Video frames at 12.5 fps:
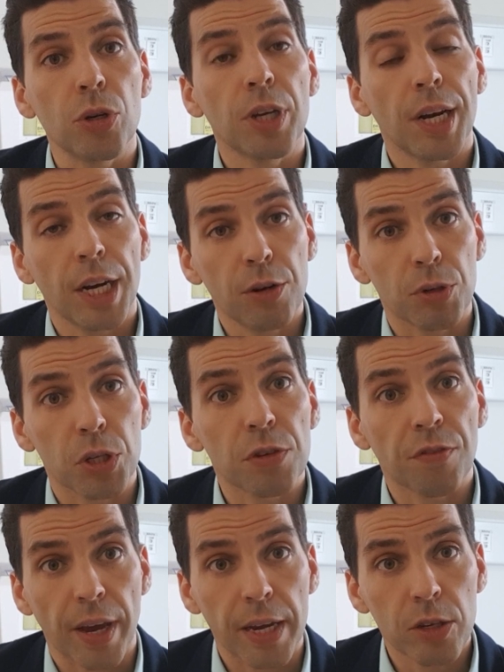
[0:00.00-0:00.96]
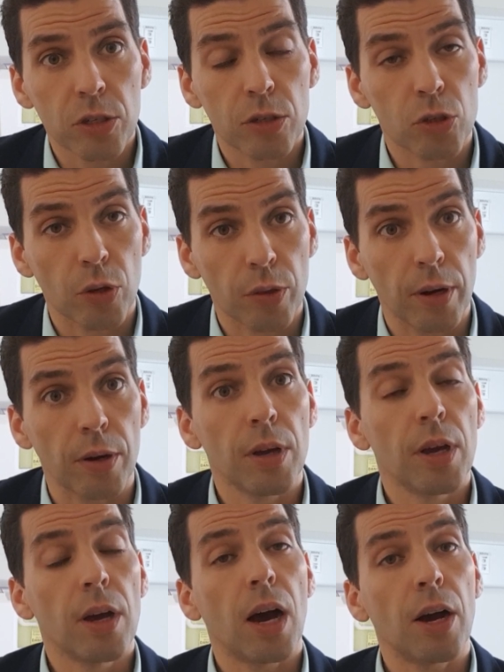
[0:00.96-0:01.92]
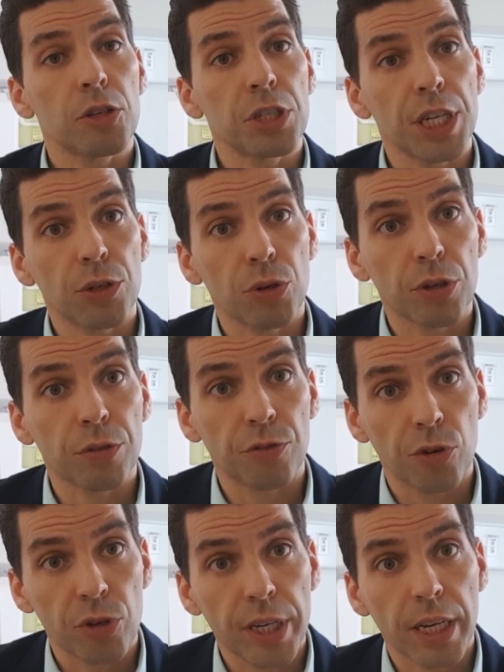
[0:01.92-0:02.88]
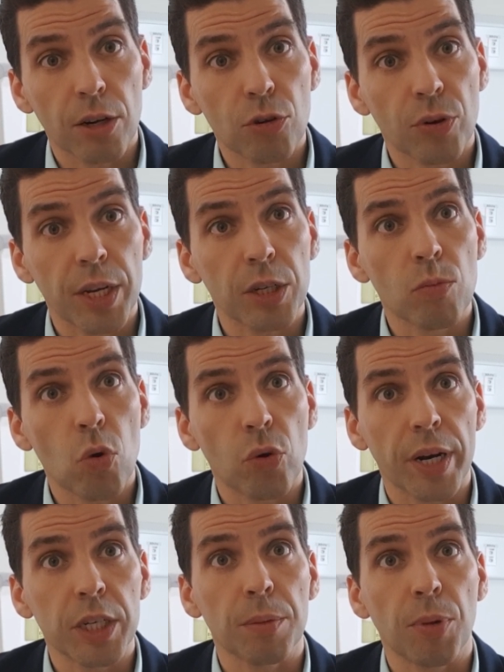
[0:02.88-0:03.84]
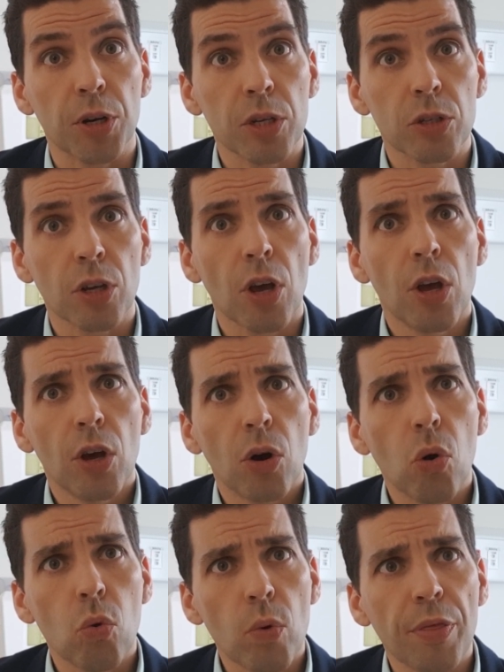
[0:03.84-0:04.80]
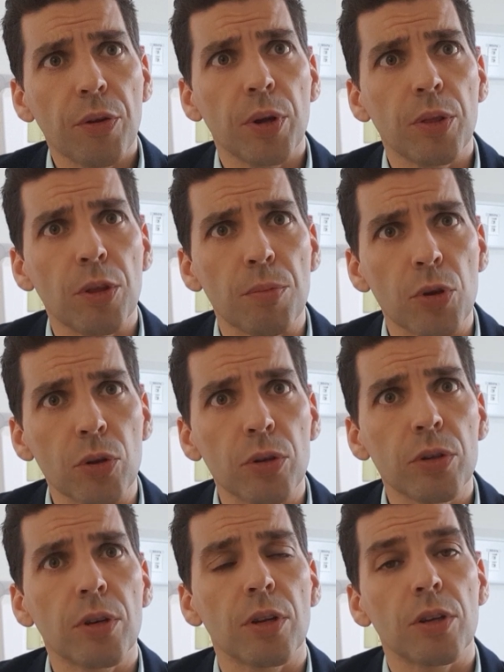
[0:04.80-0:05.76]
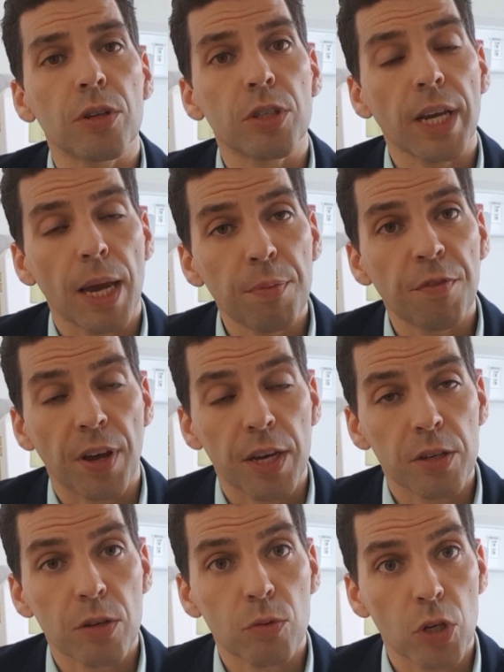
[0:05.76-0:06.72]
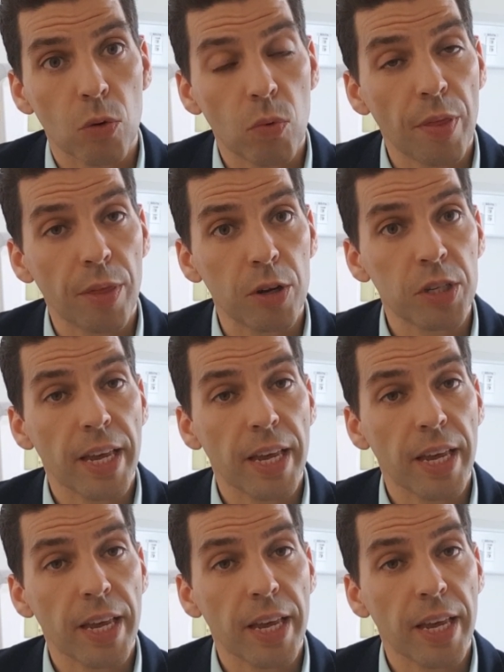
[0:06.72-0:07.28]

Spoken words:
clearance phase, so they are seroconverting and creating more antibodies, or when they're in the immune escape phase, so when there's